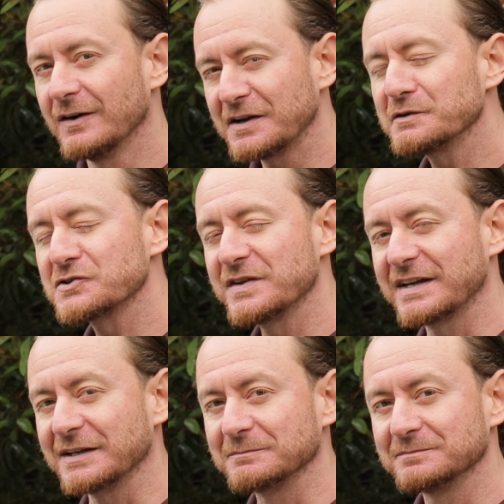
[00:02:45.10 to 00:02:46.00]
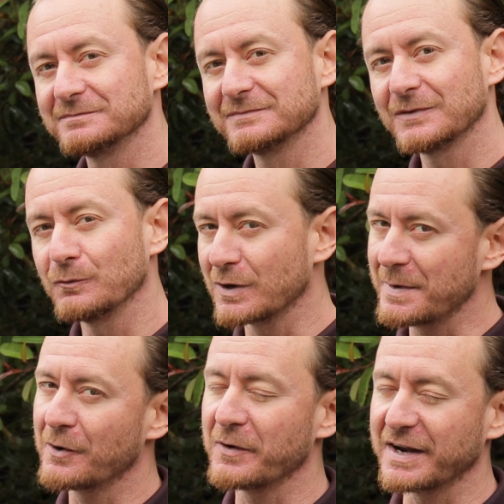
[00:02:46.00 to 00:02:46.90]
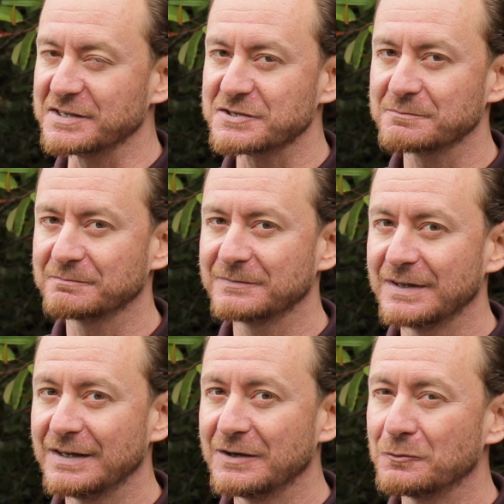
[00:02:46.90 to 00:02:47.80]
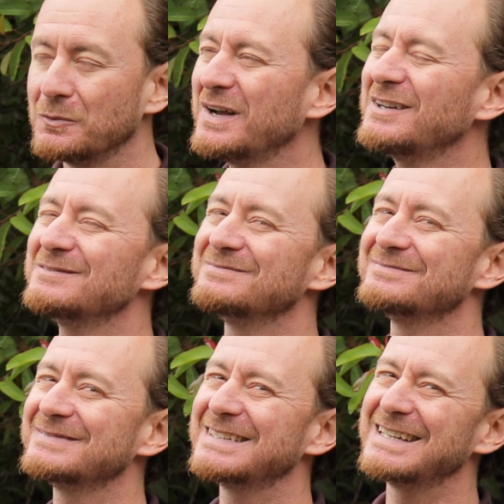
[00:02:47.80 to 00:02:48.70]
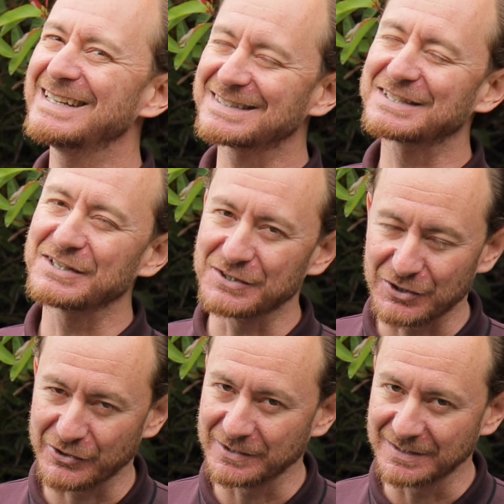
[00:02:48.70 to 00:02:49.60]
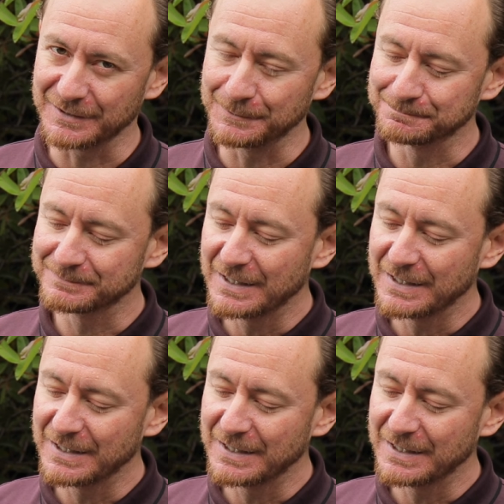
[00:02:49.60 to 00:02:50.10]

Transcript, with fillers: I know what you're thinking. What about range? Well, it's gonna hurt a little.